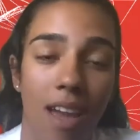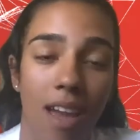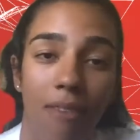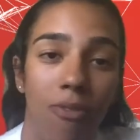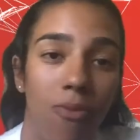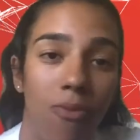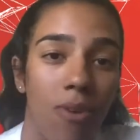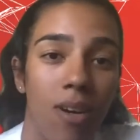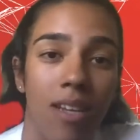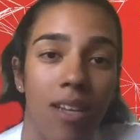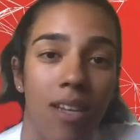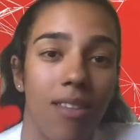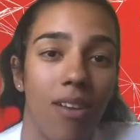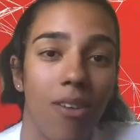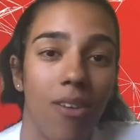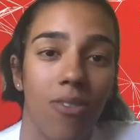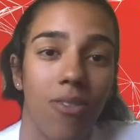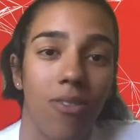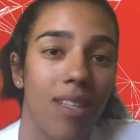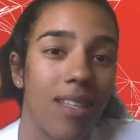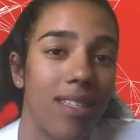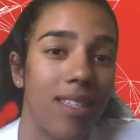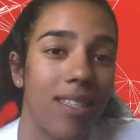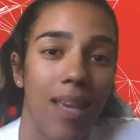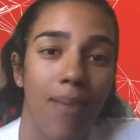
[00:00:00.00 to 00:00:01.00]
Everyone is
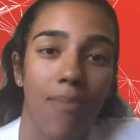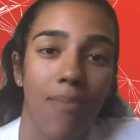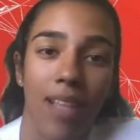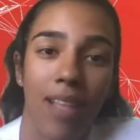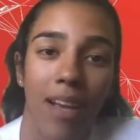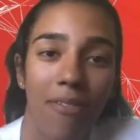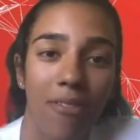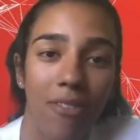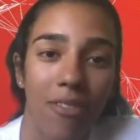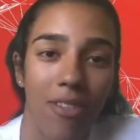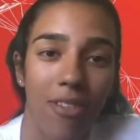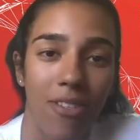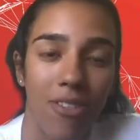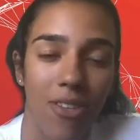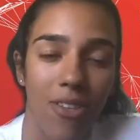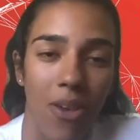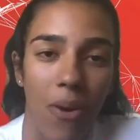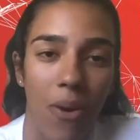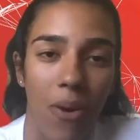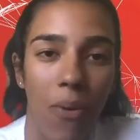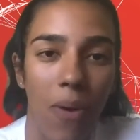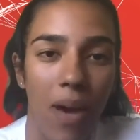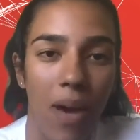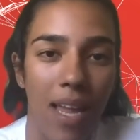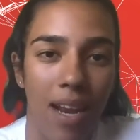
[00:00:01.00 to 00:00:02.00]
also at the same level as
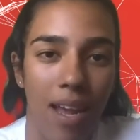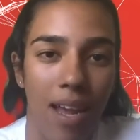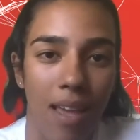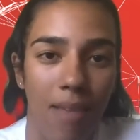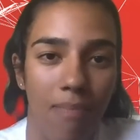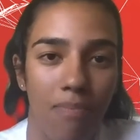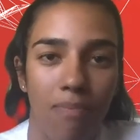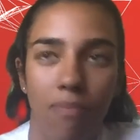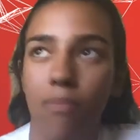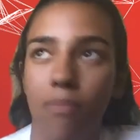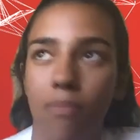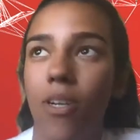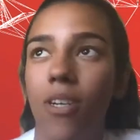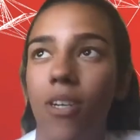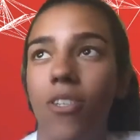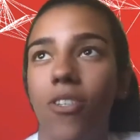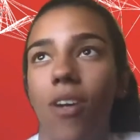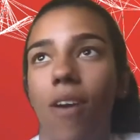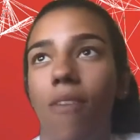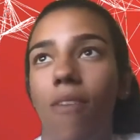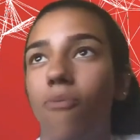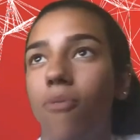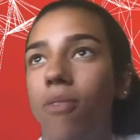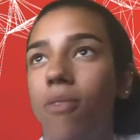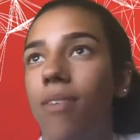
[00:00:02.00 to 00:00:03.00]
you. And I'm pretty sure
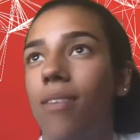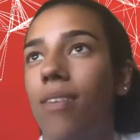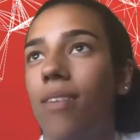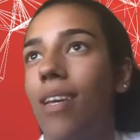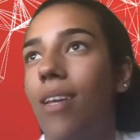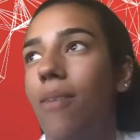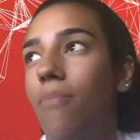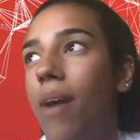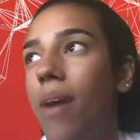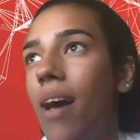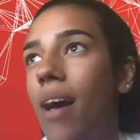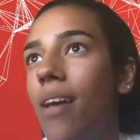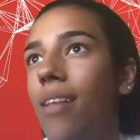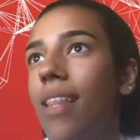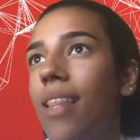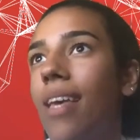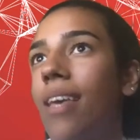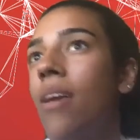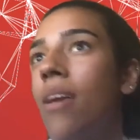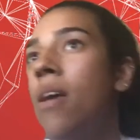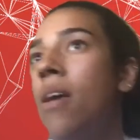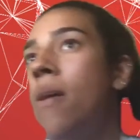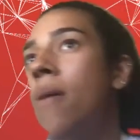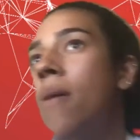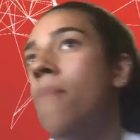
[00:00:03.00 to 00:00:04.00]
everyone in my
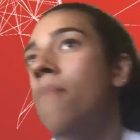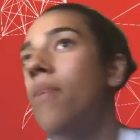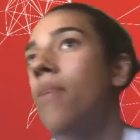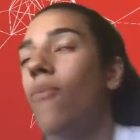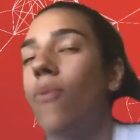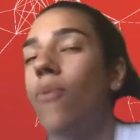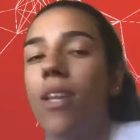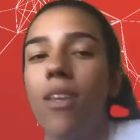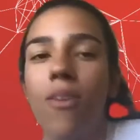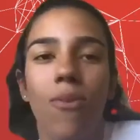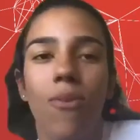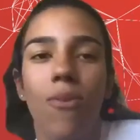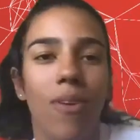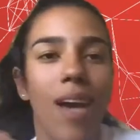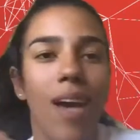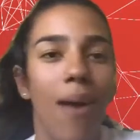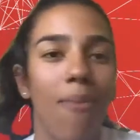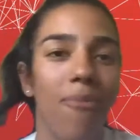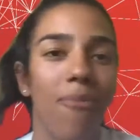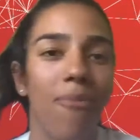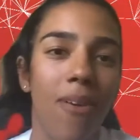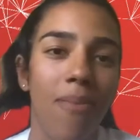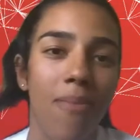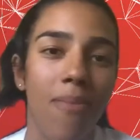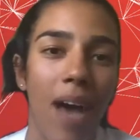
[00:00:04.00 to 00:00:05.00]
like when you
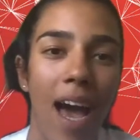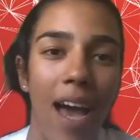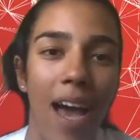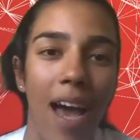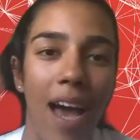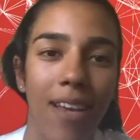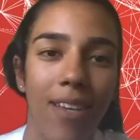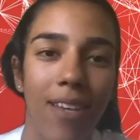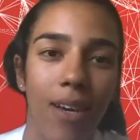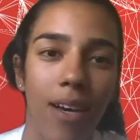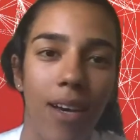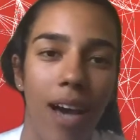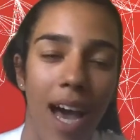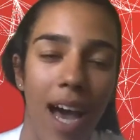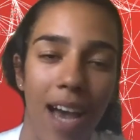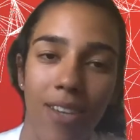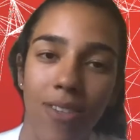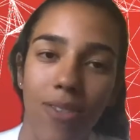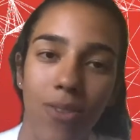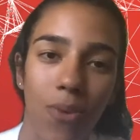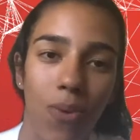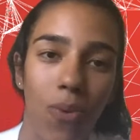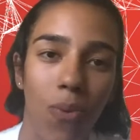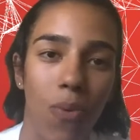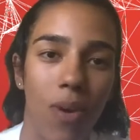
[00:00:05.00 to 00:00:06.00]
come from a high
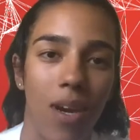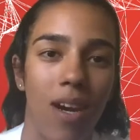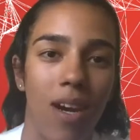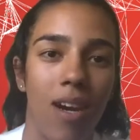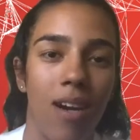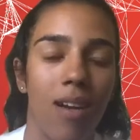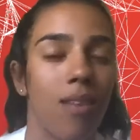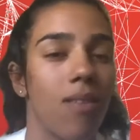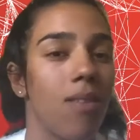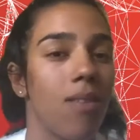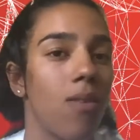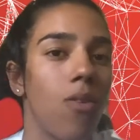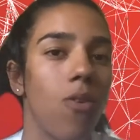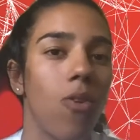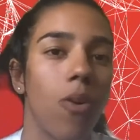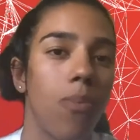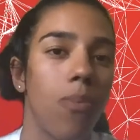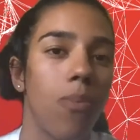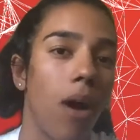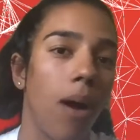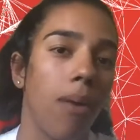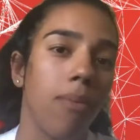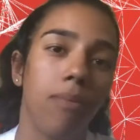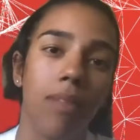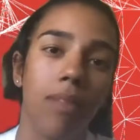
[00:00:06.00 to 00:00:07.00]
school where you're
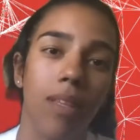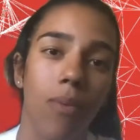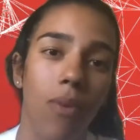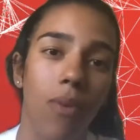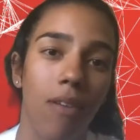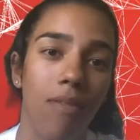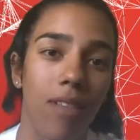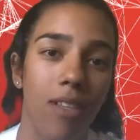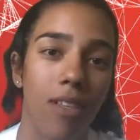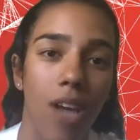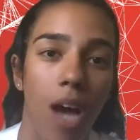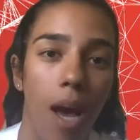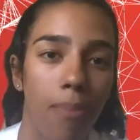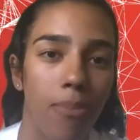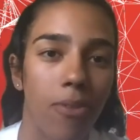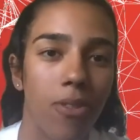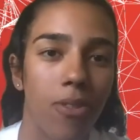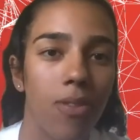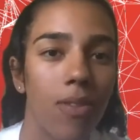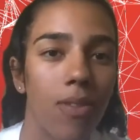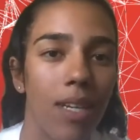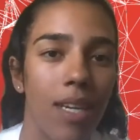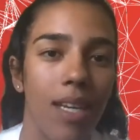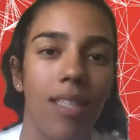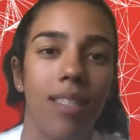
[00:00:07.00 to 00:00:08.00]
probably one of the top
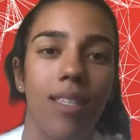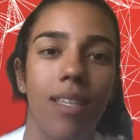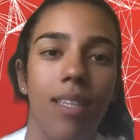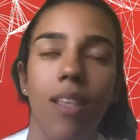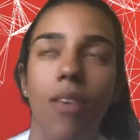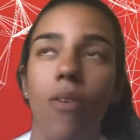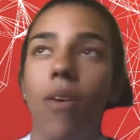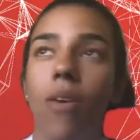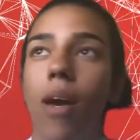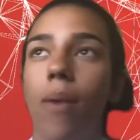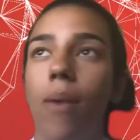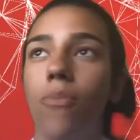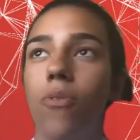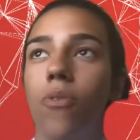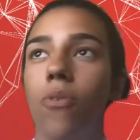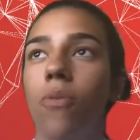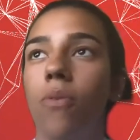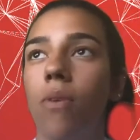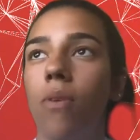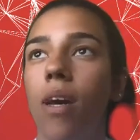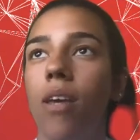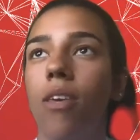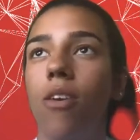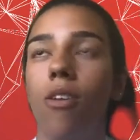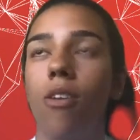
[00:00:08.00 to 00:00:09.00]
students, and then you come
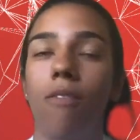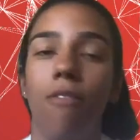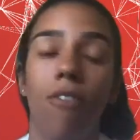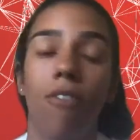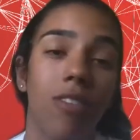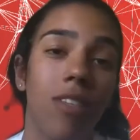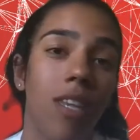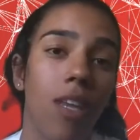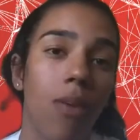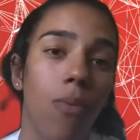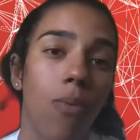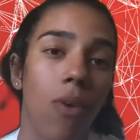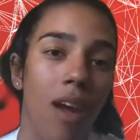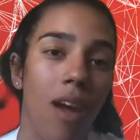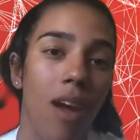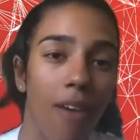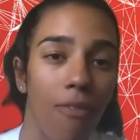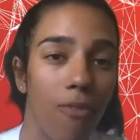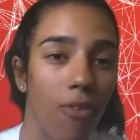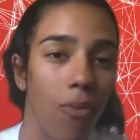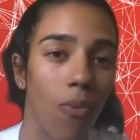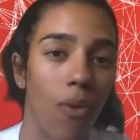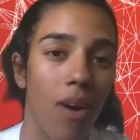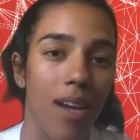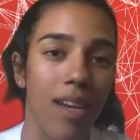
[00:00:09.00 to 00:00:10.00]
to a university where
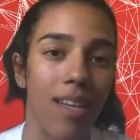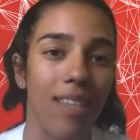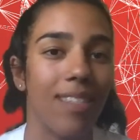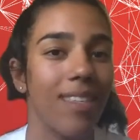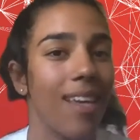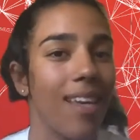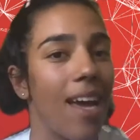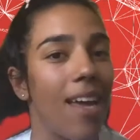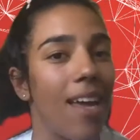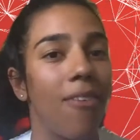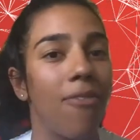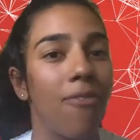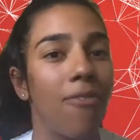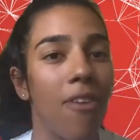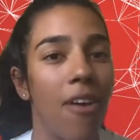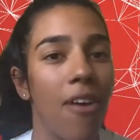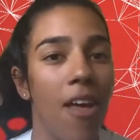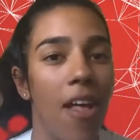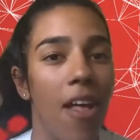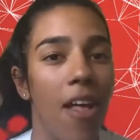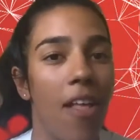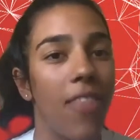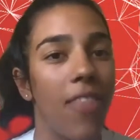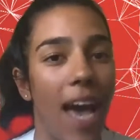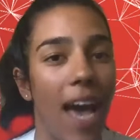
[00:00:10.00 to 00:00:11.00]
everyone is kind of
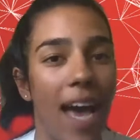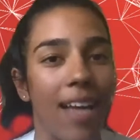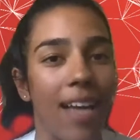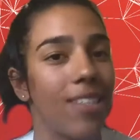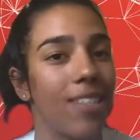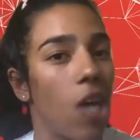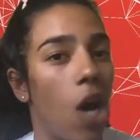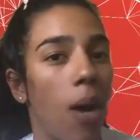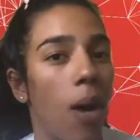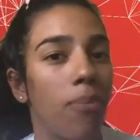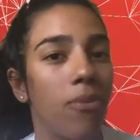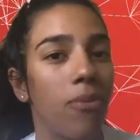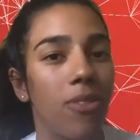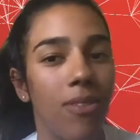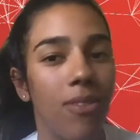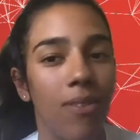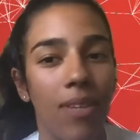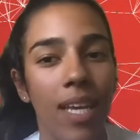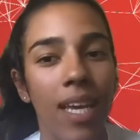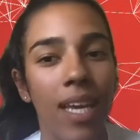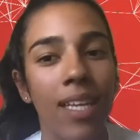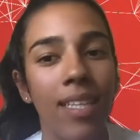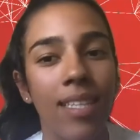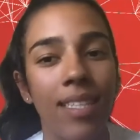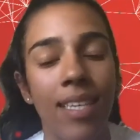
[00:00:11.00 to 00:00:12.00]
that top
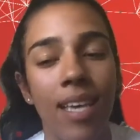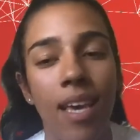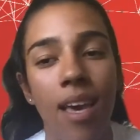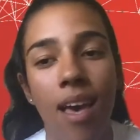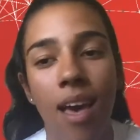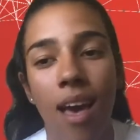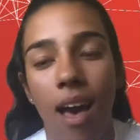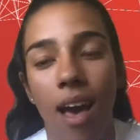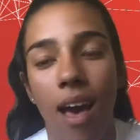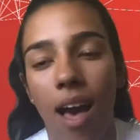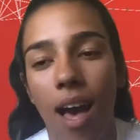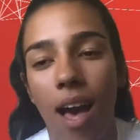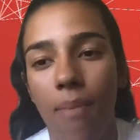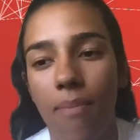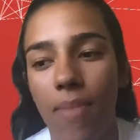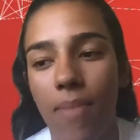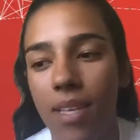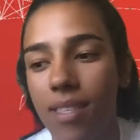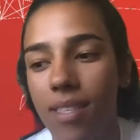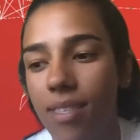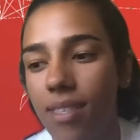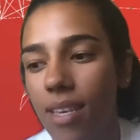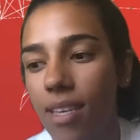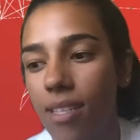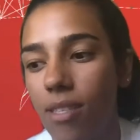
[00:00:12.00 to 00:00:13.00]
student,
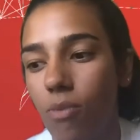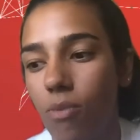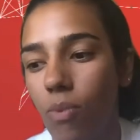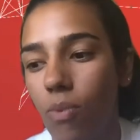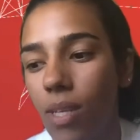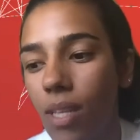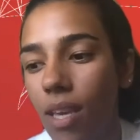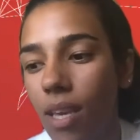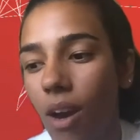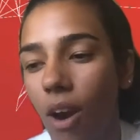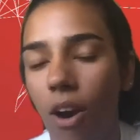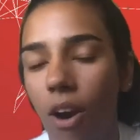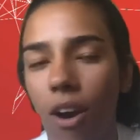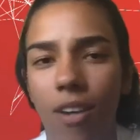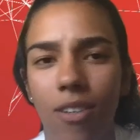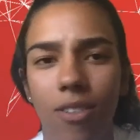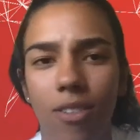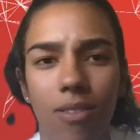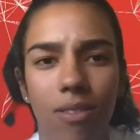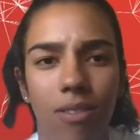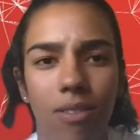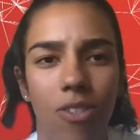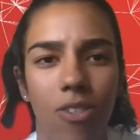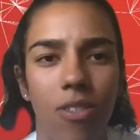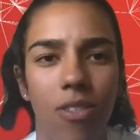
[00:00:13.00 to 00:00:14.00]
it's really hard
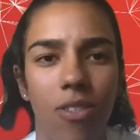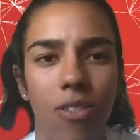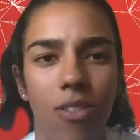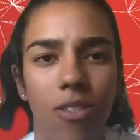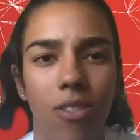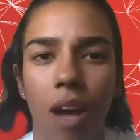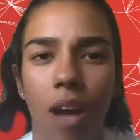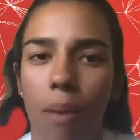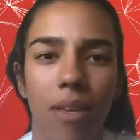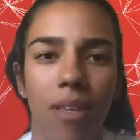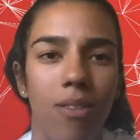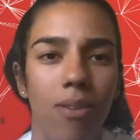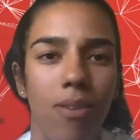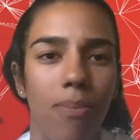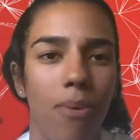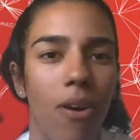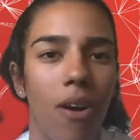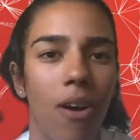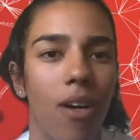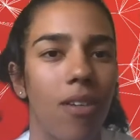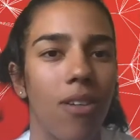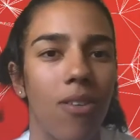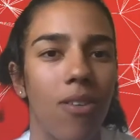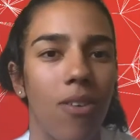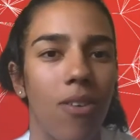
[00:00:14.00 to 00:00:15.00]
to just not be
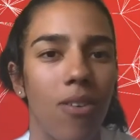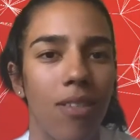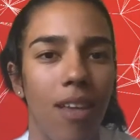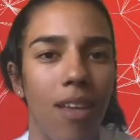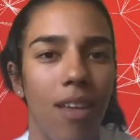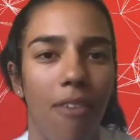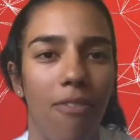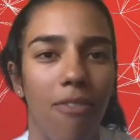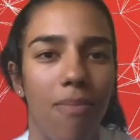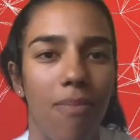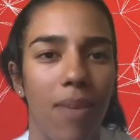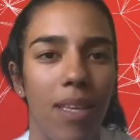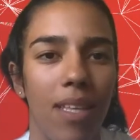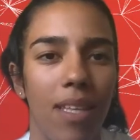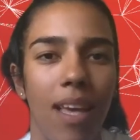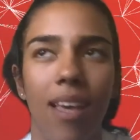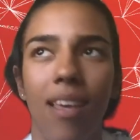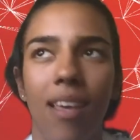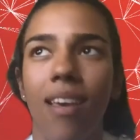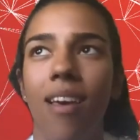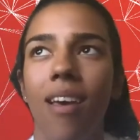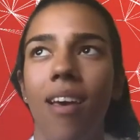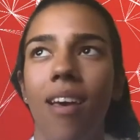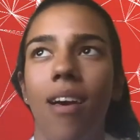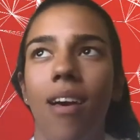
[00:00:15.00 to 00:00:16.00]
super hard on yourself and be
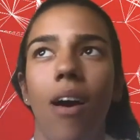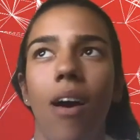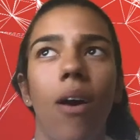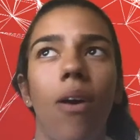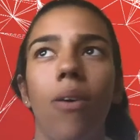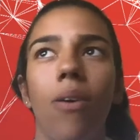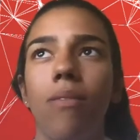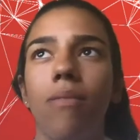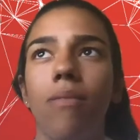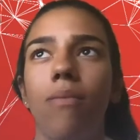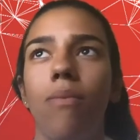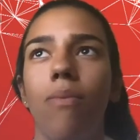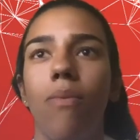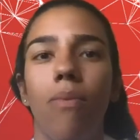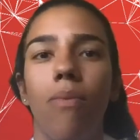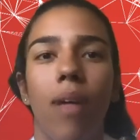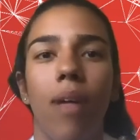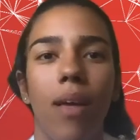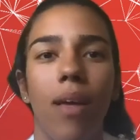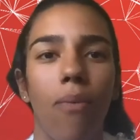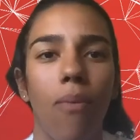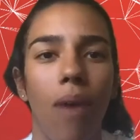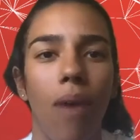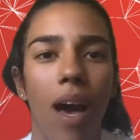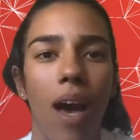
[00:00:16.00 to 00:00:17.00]
like, oh,
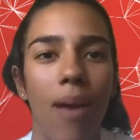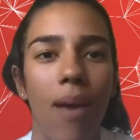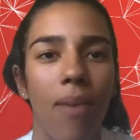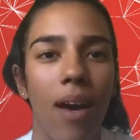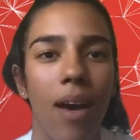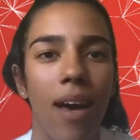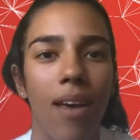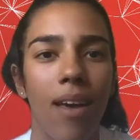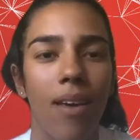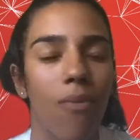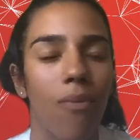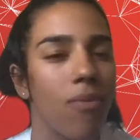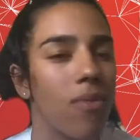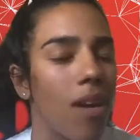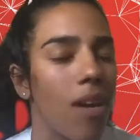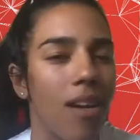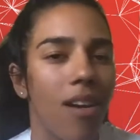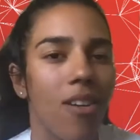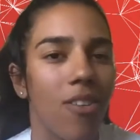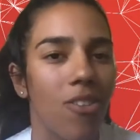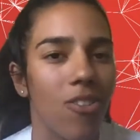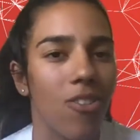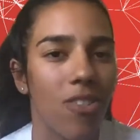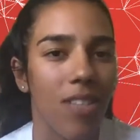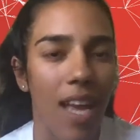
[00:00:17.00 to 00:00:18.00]
like why am I not
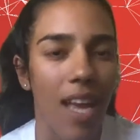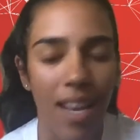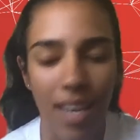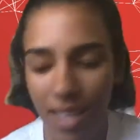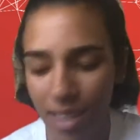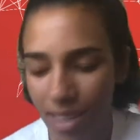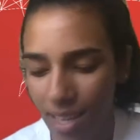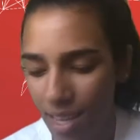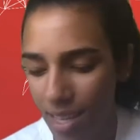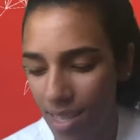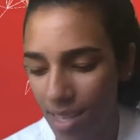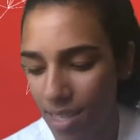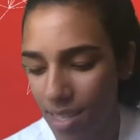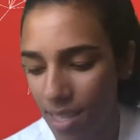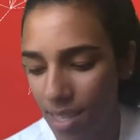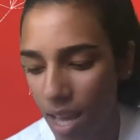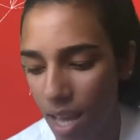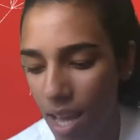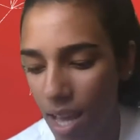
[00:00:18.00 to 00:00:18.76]
understanding this?